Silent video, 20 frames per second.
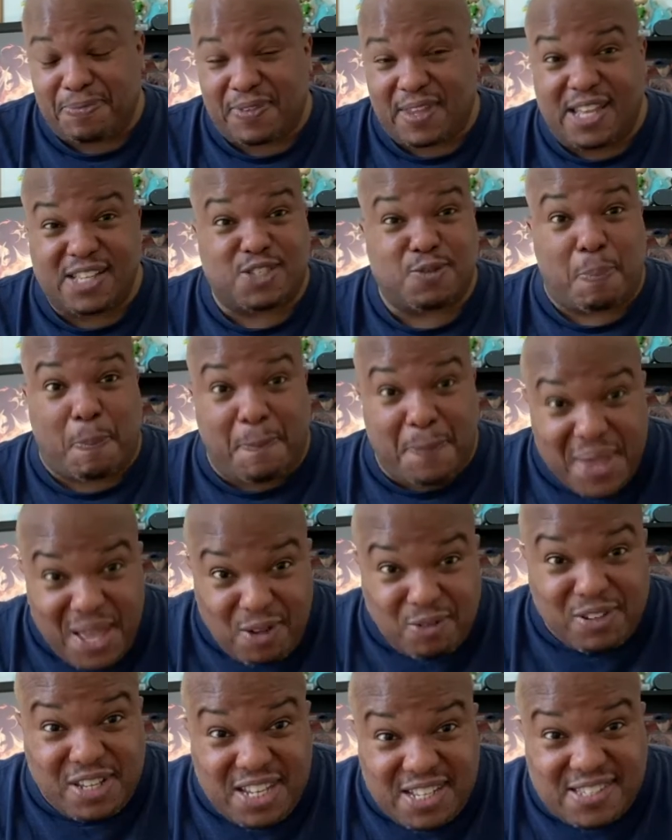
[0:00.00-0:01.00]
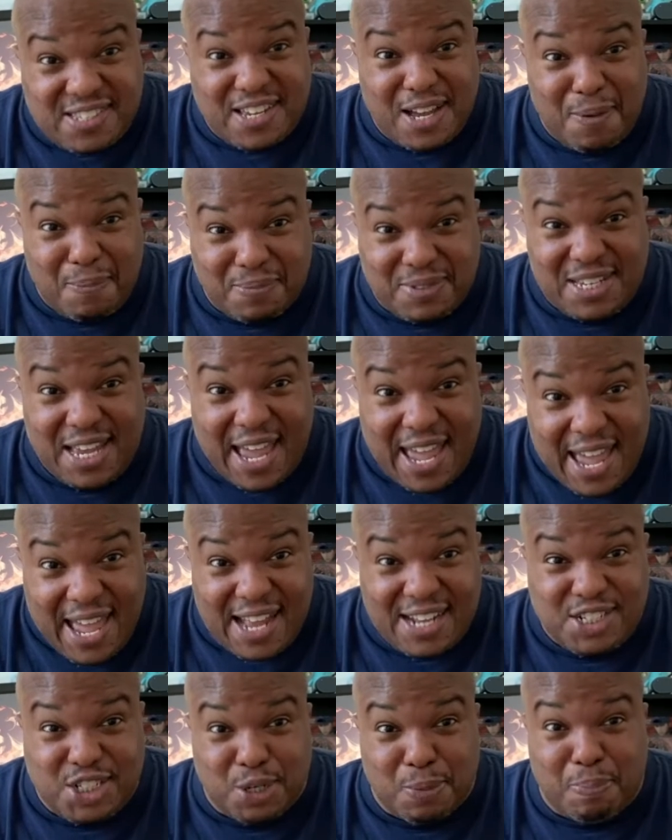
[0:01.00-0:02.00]
It's building something
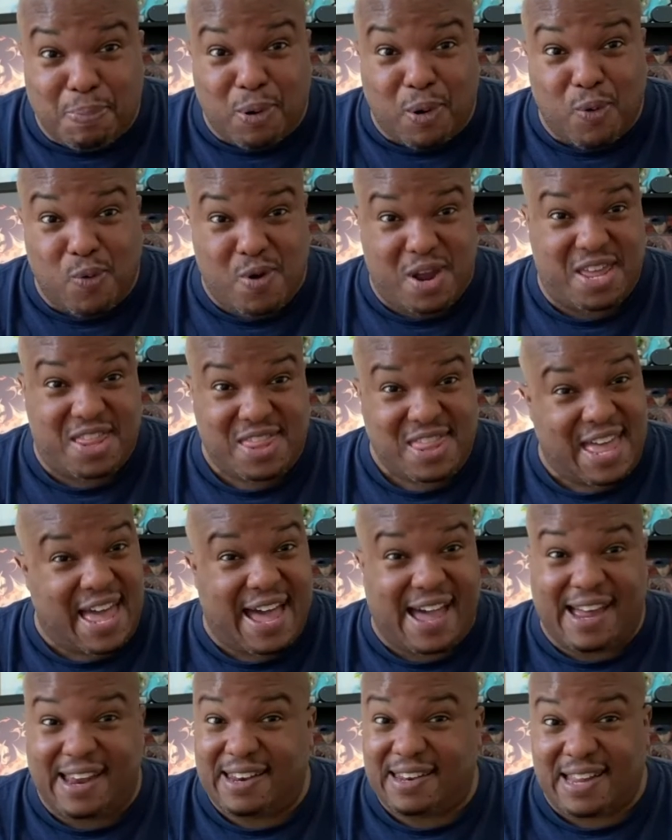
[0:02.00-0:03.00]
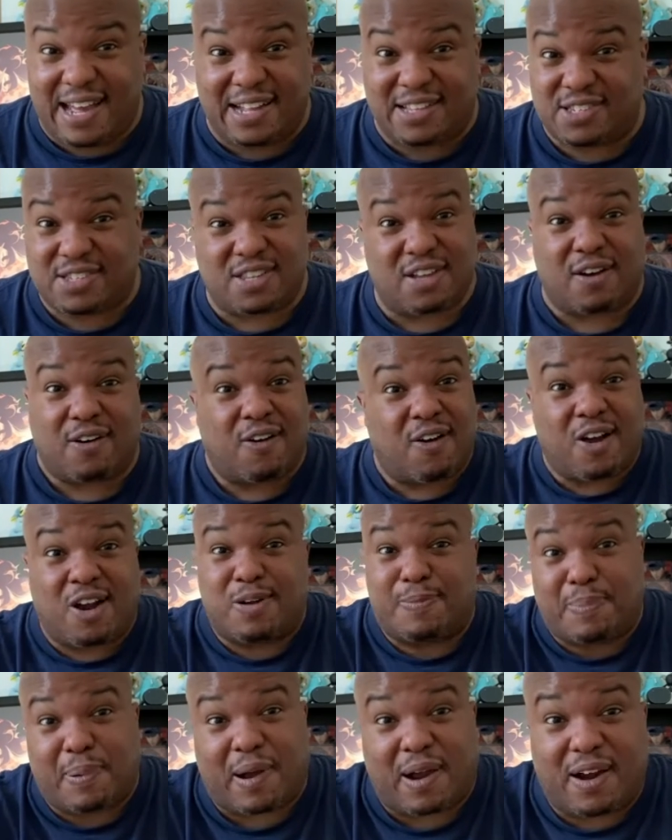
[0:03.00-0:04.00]
tangible with that. That's the
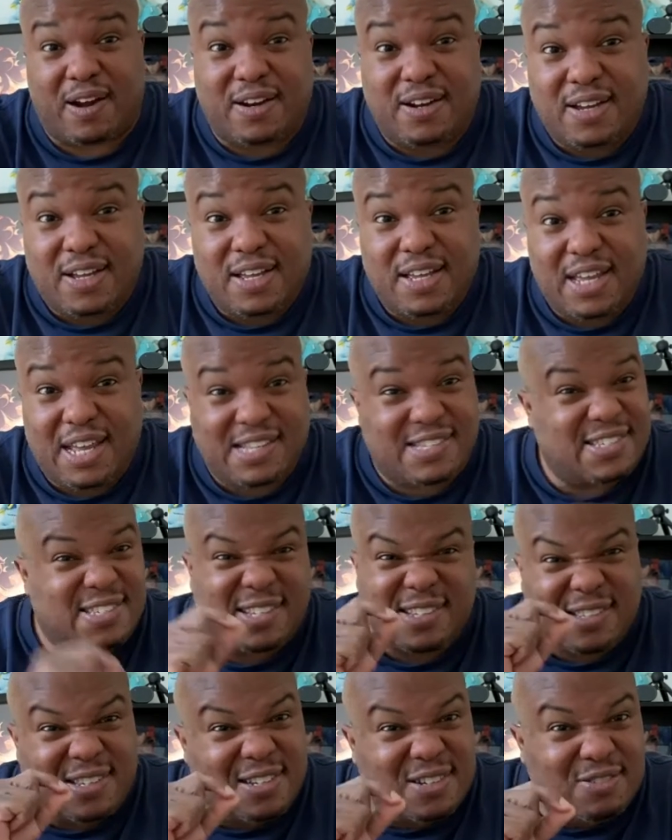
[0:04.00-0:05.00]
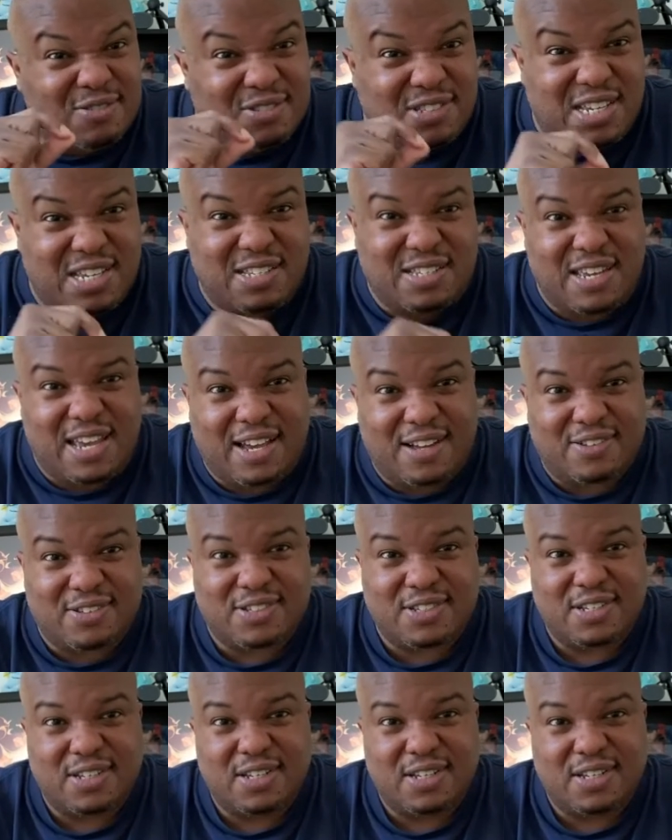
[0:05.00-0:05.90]
hard part. It's the little details.